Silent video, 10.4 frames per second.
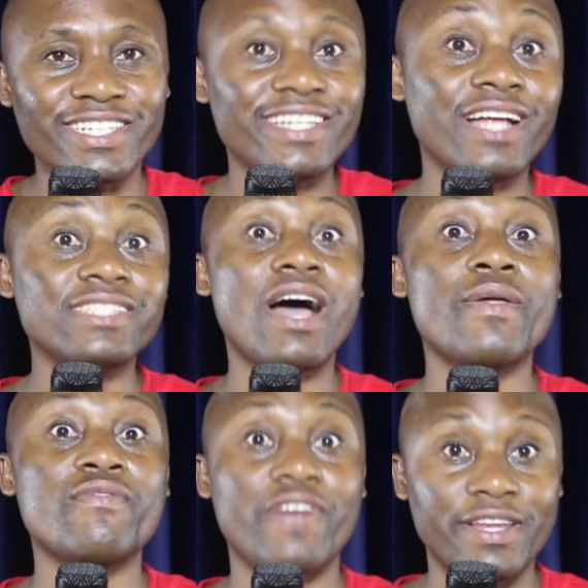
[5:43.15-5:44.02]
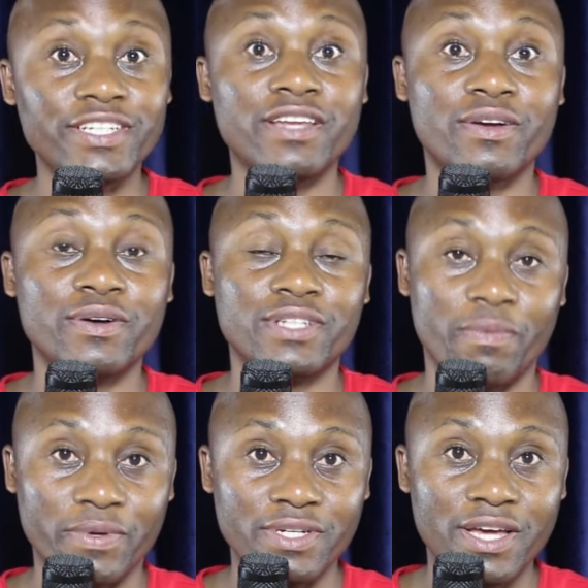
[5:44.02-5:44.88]
And that's how you financially
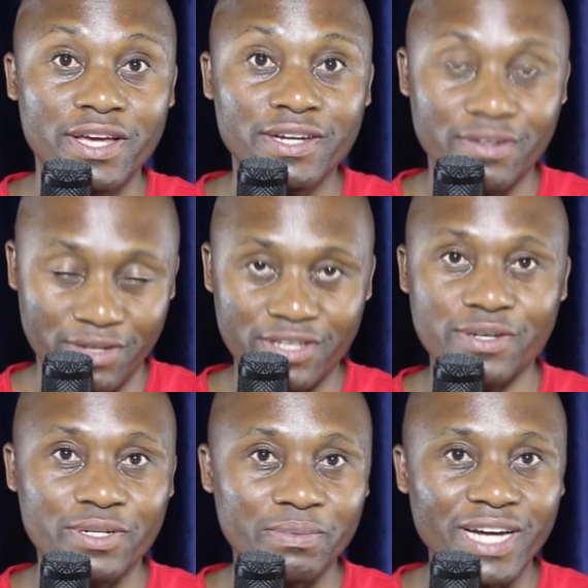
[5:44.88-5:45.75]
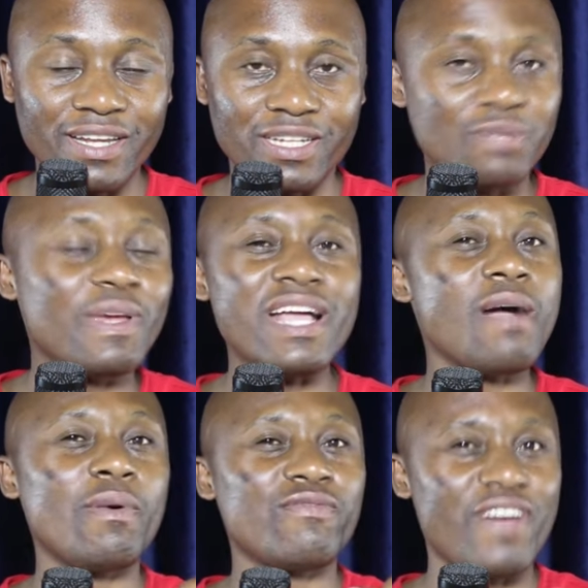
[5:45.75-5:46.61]
contribute to this YouTube channel. Speaking
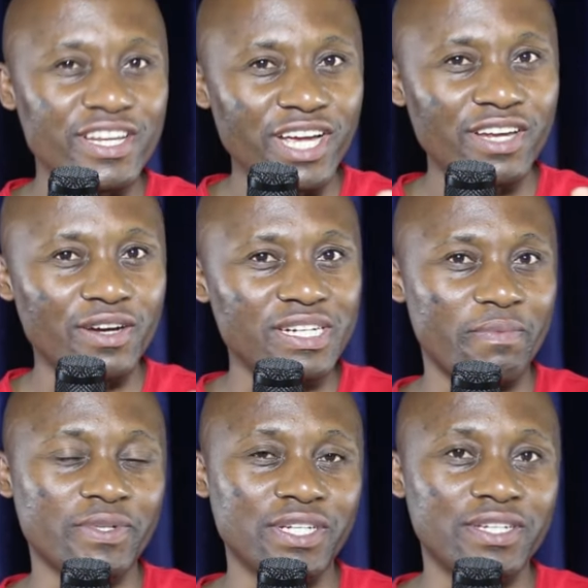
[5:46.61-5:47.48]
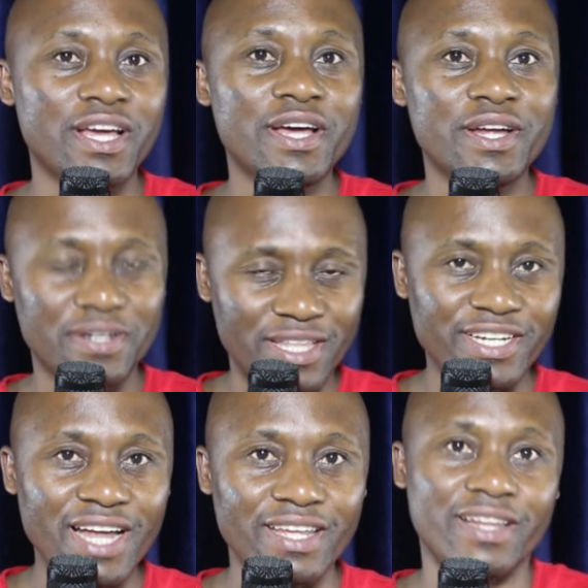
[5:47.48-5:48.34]
about financially contributing to the
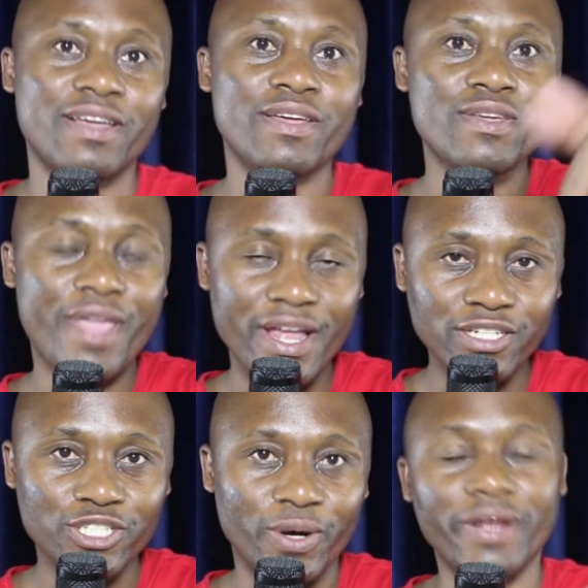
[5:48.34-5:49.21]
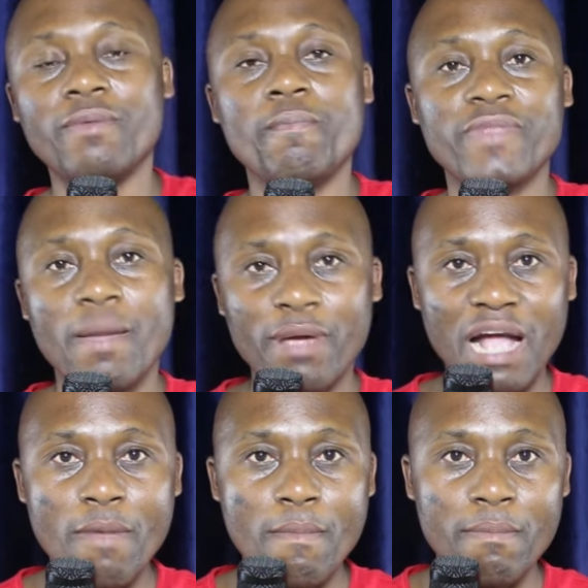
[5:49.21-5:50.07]
channel, you can join,
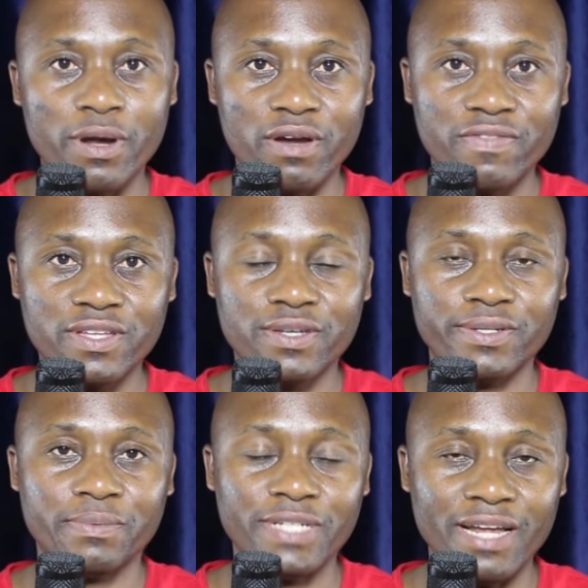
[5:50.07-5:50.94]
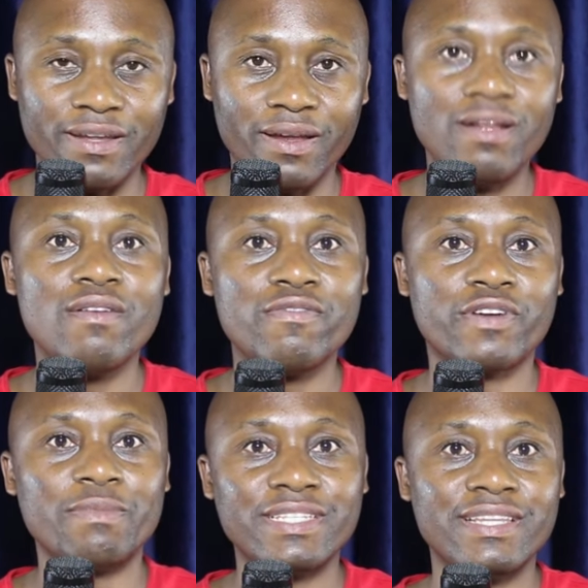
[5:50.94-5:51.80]
become a member of this YouTube channel
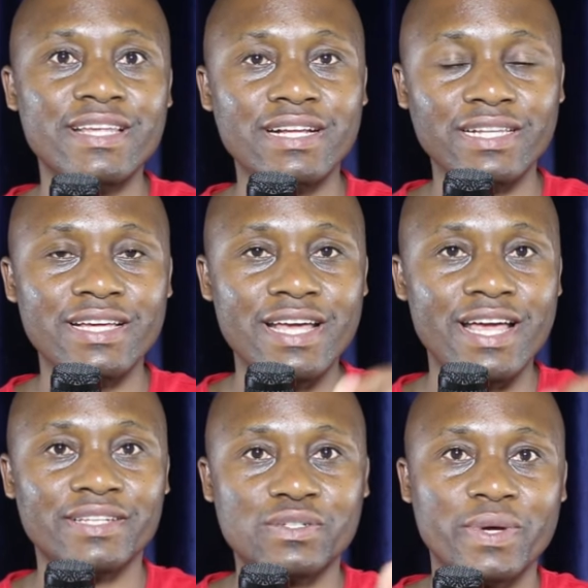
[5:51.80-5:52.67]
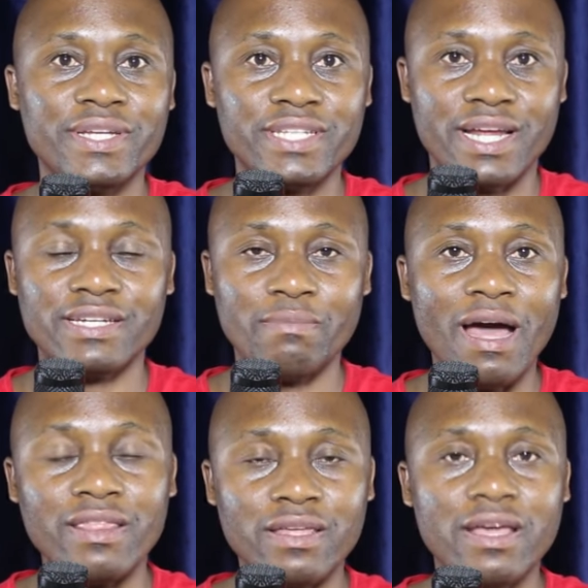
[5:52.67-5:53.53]
from as little as 20 rand a
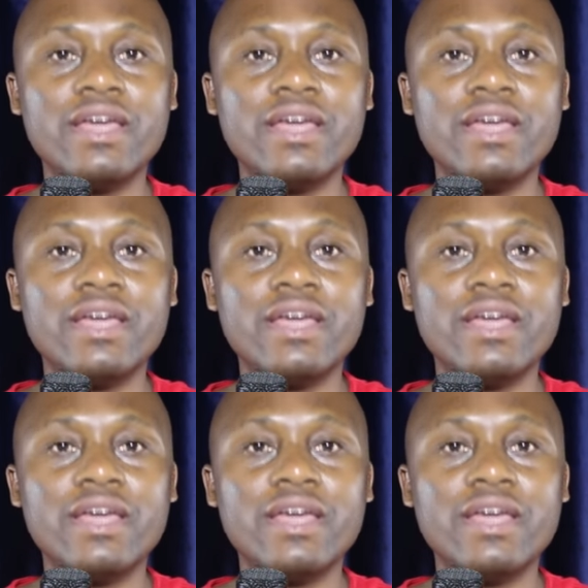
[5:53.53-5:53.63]
month.